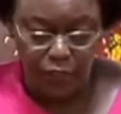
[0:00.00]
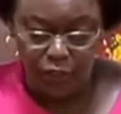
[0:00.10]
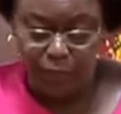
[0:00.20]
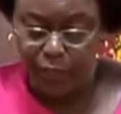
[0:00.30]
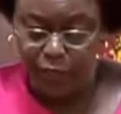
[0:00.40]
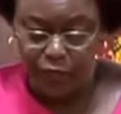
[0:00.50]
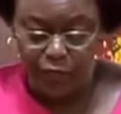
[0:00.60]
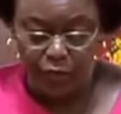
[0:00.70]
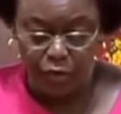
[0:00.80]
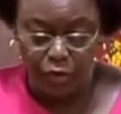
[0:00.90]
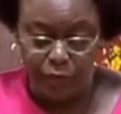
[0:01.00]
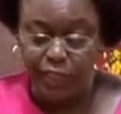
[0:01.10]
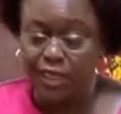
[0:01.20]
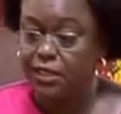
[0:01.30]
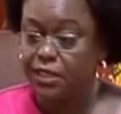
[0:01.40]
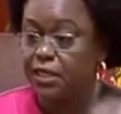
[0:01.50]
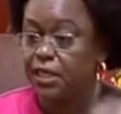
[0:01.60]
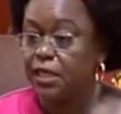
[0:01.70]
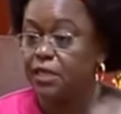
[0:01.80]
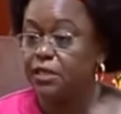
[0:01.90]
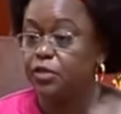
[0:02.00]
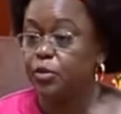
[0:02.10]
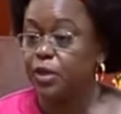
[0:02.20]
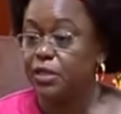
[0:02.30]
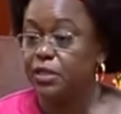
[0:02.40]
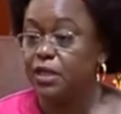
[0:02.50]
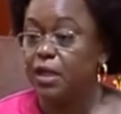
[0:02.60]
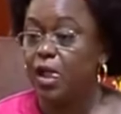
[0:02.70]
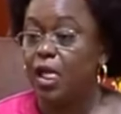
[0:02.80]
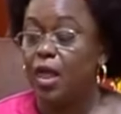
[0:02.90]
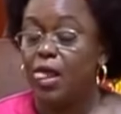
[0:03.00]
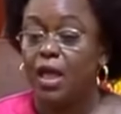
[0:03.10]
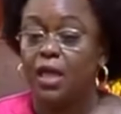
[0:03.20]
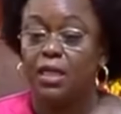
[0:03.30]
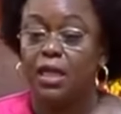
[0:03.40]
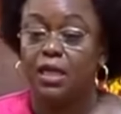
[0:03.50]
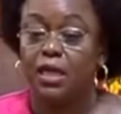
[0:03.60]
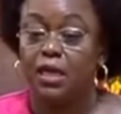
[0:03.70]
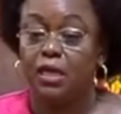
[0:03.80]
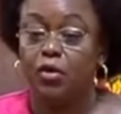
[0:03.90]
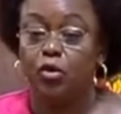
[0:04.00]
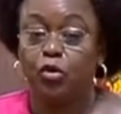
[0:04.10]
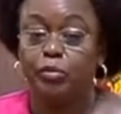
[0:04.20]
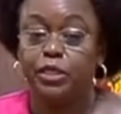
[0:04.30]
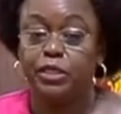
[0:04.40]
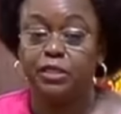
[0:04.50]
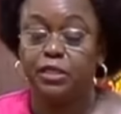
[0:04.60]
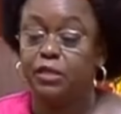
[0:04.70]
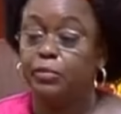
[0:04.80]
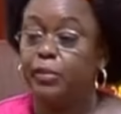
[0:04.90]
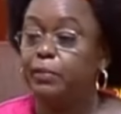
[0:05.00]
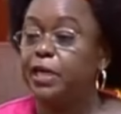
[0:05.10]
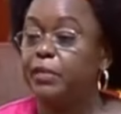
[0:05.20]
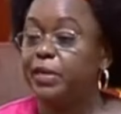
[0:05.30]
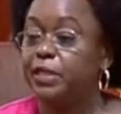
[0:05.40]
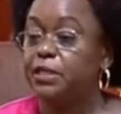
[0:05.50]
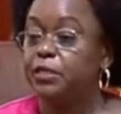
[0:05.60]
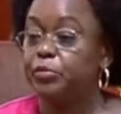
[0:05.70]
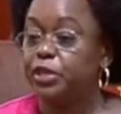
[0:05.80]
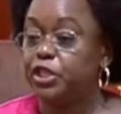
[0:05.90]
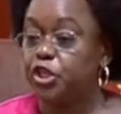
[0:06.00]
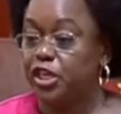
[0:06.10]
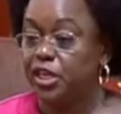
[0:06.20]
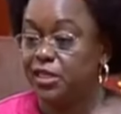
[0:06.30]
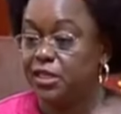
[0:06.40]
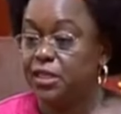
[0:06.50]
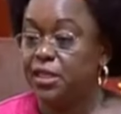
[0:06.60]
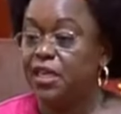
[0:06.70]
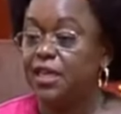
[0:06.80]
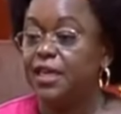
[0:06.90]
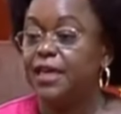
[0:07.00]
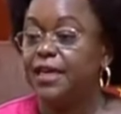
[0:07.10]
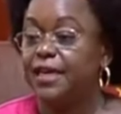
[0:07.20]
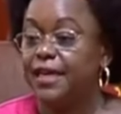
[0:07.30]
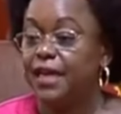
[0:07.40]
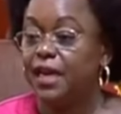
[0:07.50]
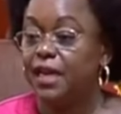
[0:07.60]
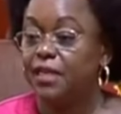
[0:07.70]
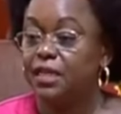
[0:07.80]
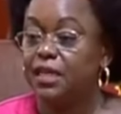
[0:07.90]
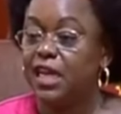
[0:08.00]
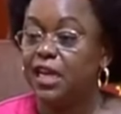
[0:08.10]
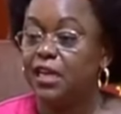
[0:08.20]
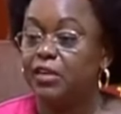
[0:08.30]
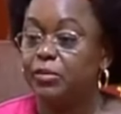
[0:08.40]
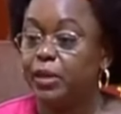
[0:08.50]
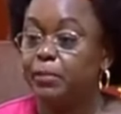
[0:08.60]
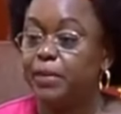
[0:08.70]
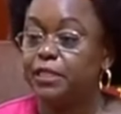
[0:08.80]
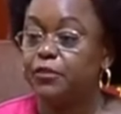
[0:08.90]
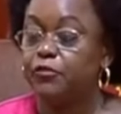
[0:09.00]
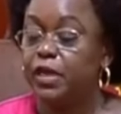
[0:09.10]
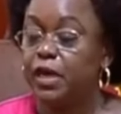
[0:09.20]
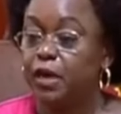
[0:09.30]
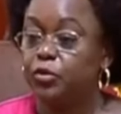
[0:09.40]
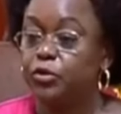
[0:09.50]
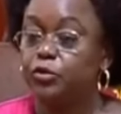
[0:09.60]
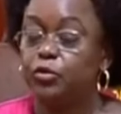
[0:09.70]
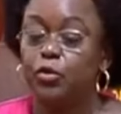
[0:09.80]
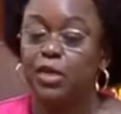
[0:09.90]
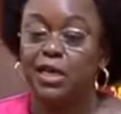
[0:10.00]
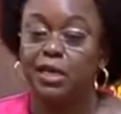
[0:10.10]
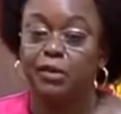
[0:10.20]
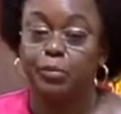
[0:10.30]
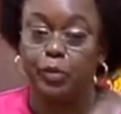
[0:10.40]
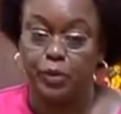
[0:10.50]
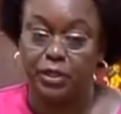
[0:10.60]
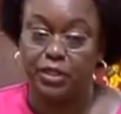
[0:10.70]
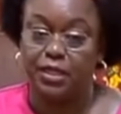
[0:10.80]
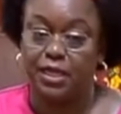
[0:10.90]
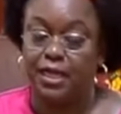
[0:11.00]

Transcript: chairman of the legal committee has indicated to us that their legal committee did public participation yesterday and has encouraged members of the House to look at the report